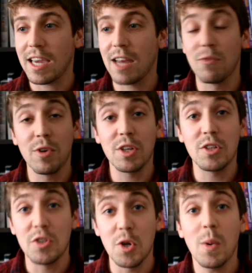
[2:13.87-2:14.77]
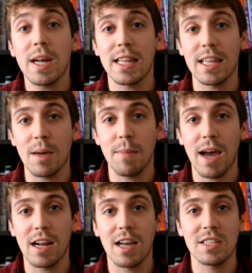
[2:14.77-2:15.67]
can really do anything
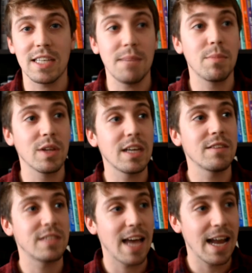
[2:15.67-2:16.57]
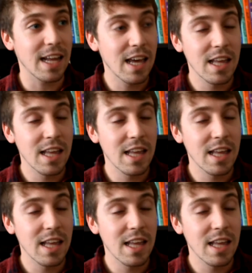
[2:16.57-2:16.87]
about it because he believes that